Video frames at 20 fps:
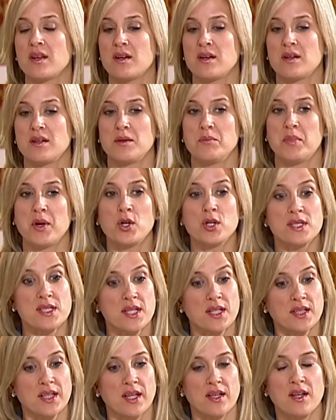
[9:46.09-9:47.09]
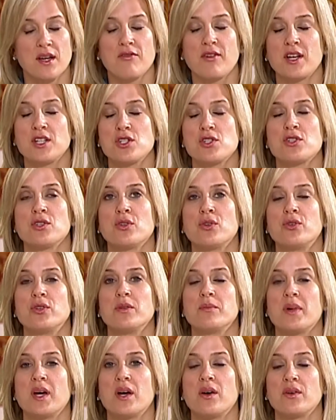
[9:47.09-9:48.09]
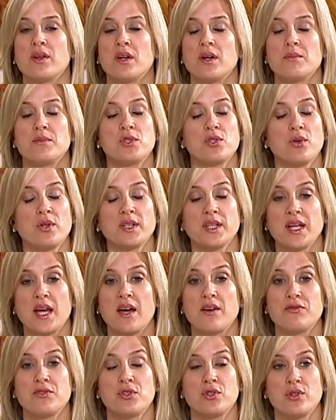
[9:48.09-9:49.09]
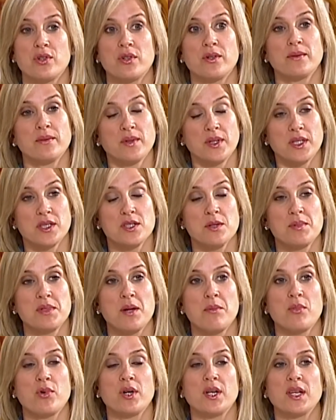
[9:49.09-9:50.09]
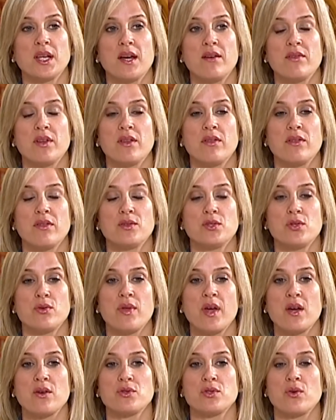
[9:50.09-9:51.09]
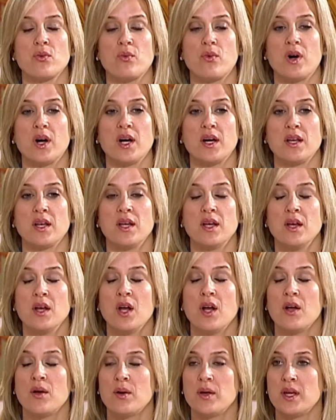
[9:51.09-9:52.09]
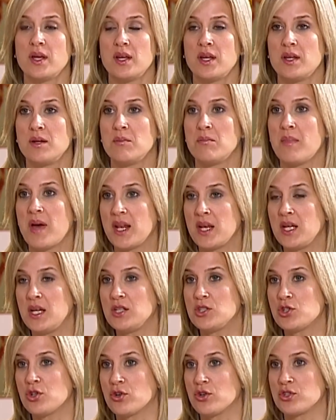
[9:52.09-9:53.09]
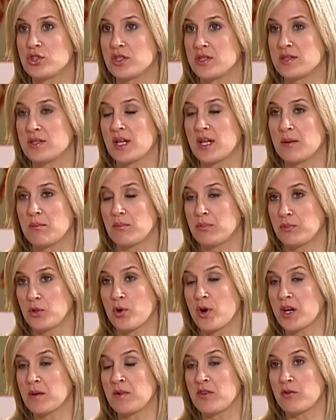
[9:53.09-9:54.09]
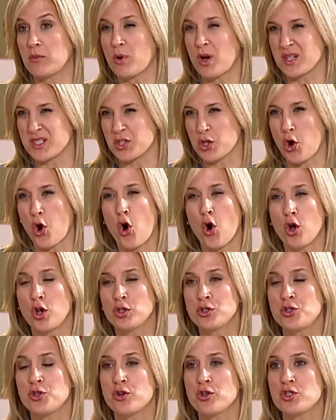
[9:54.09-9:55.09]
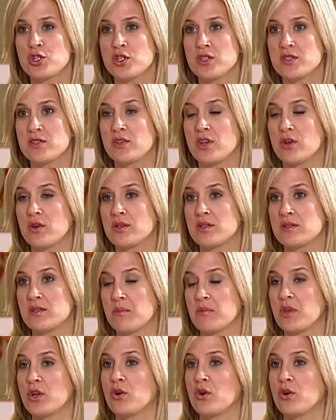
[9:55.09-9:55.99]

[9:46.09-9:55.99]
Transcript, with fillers: uh, embarrassingly enough, I just learned about um, shortly after, well, September eleventh, two thousand one. In many churches, and correct me if I'm wrong, is it all churches, there is something